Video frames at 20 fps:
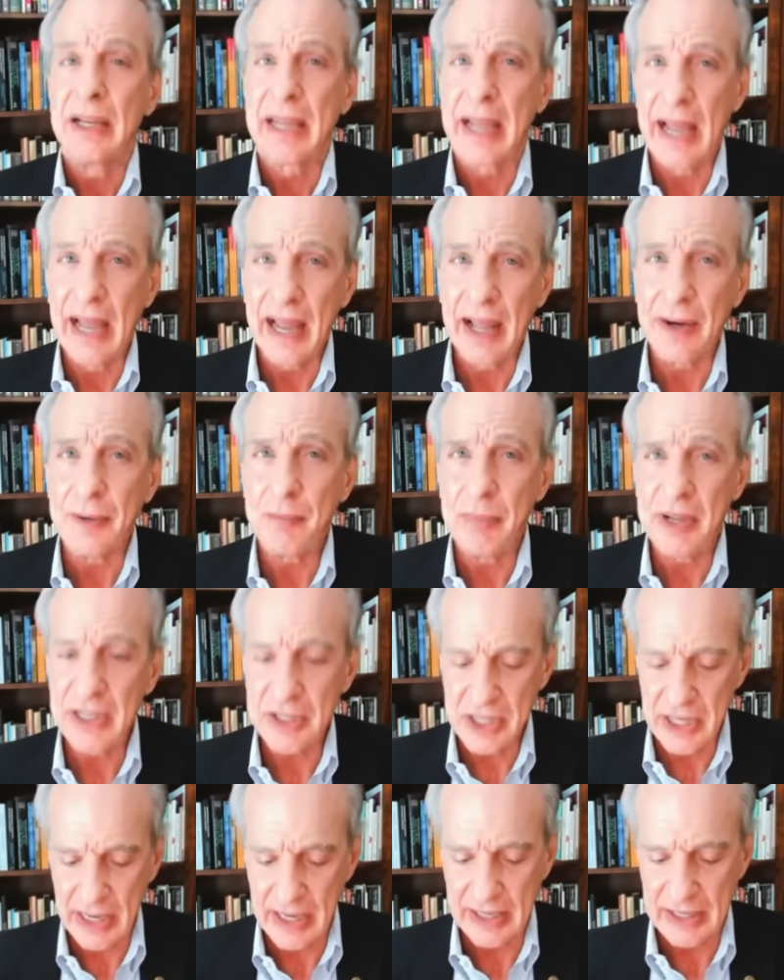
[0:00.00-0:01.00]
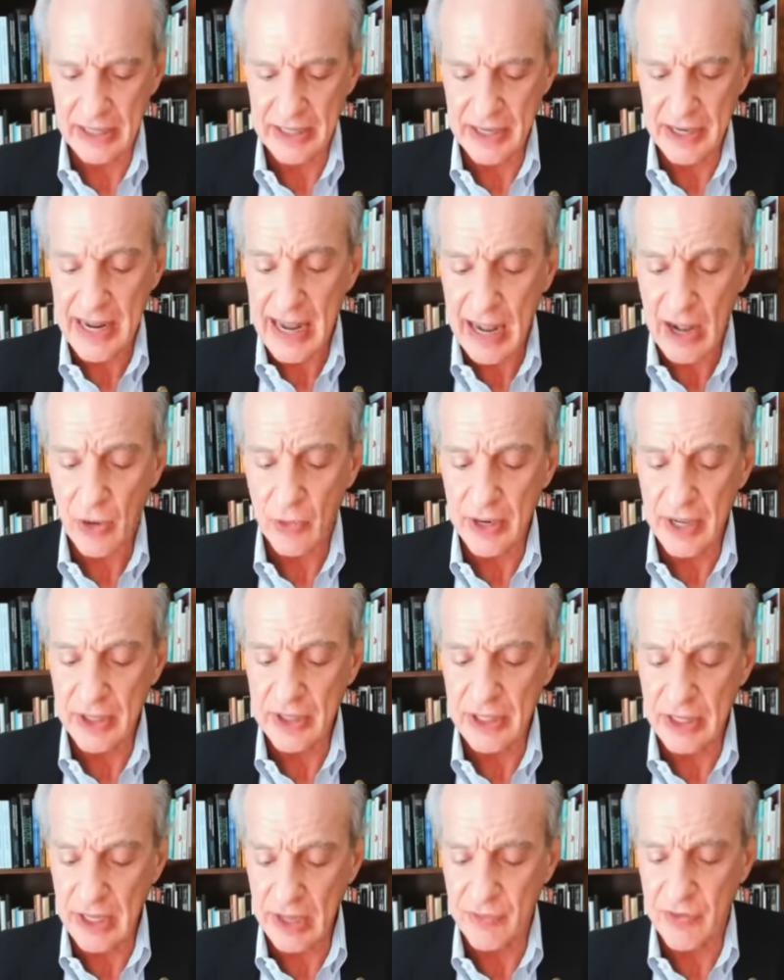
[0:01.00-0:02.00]
can be taken down
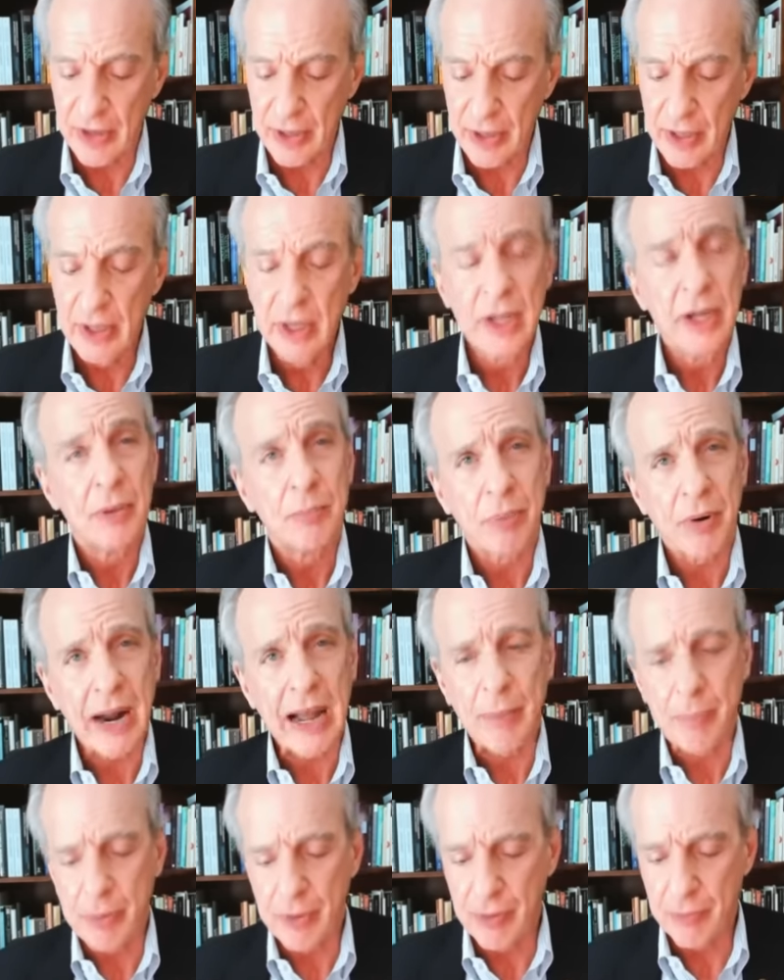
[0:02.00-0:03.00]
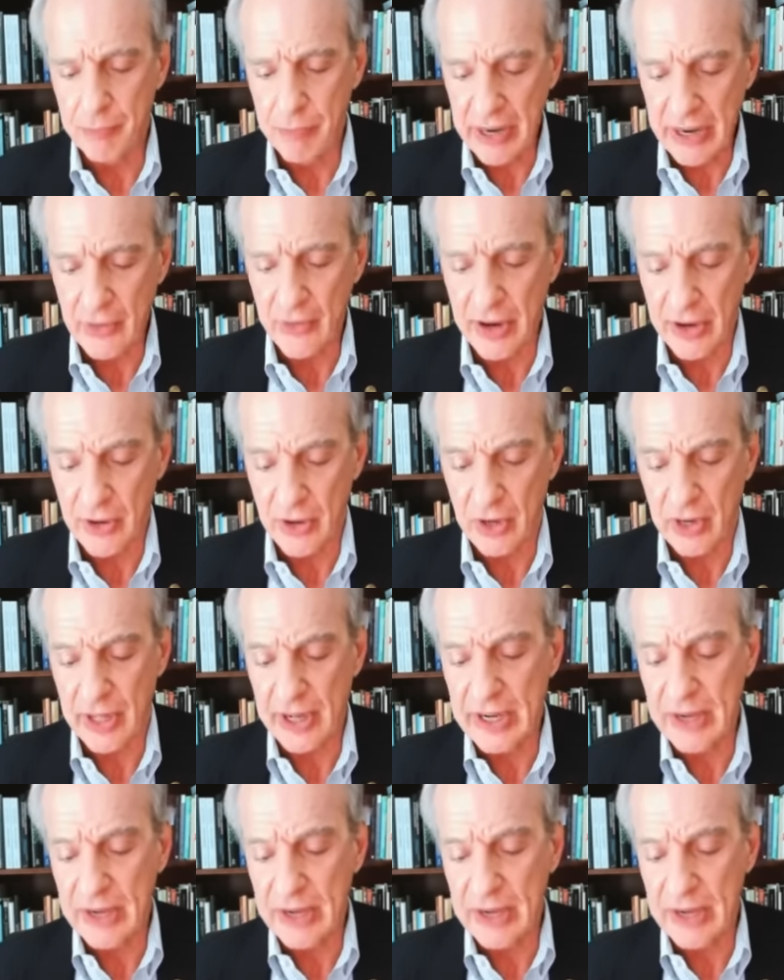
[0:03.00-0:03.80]
and given proper burial.